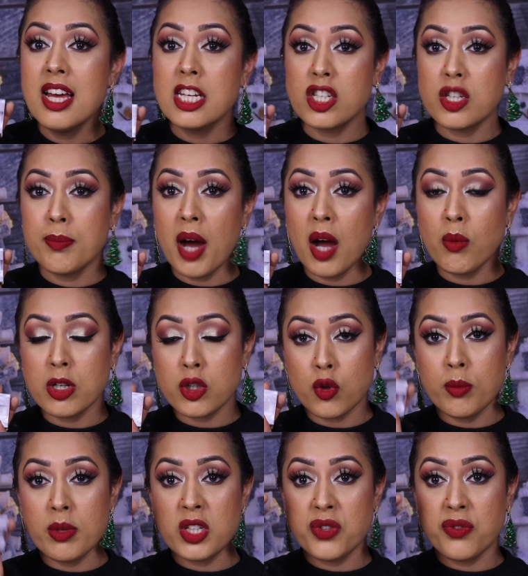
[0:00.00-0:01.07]
So my one's
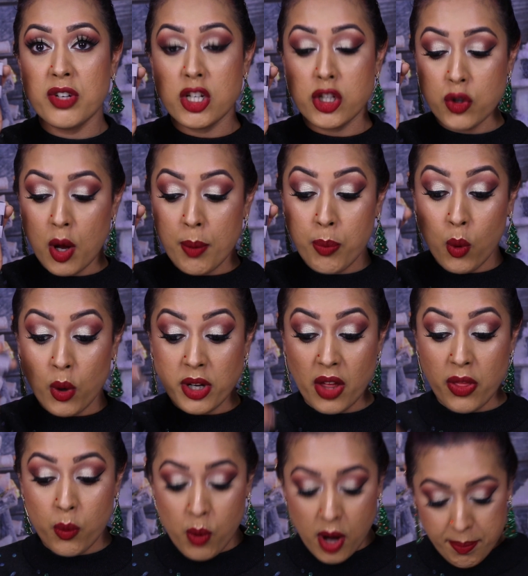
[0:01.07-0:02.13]
almost finished, so I bought
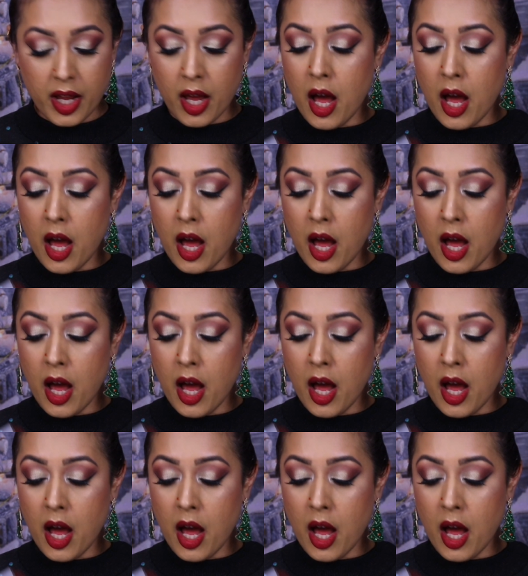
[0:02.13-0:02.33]
another one.